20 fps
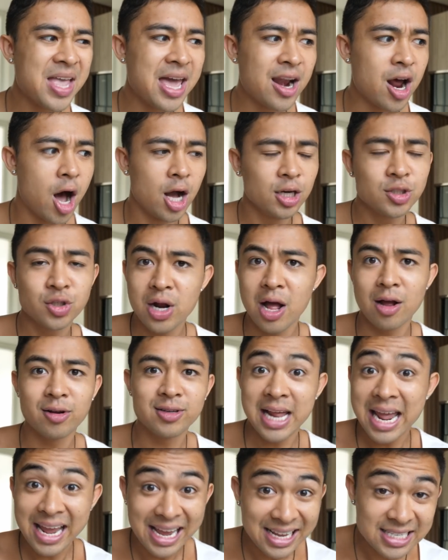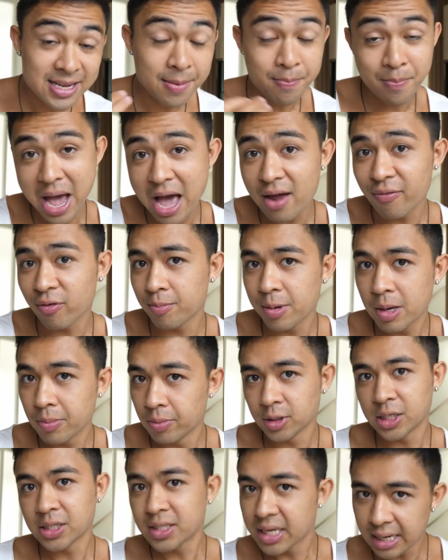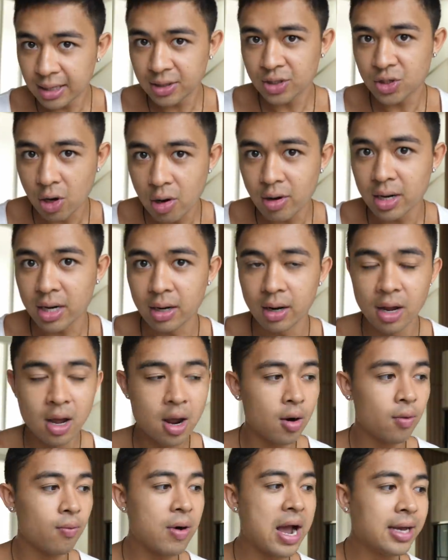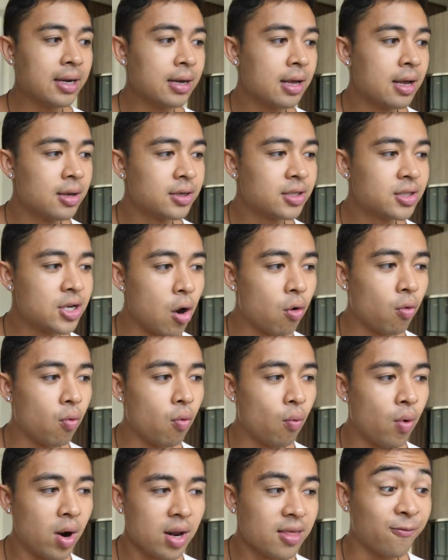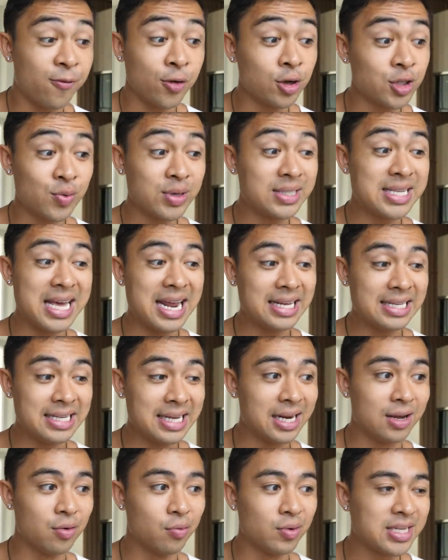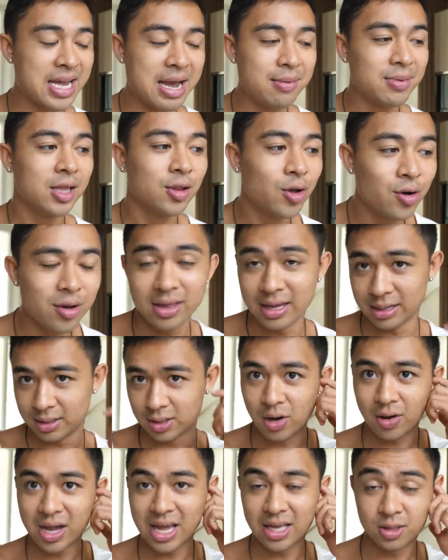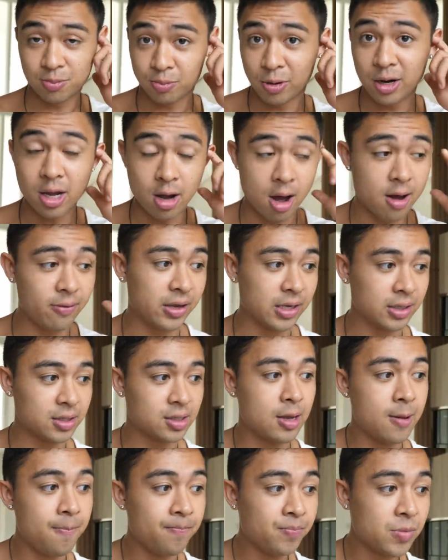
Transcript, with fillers: and $100 a day isn't bad for people just getting started right so one of the first ways that i did it was i mean look at this okay it's pretty obvious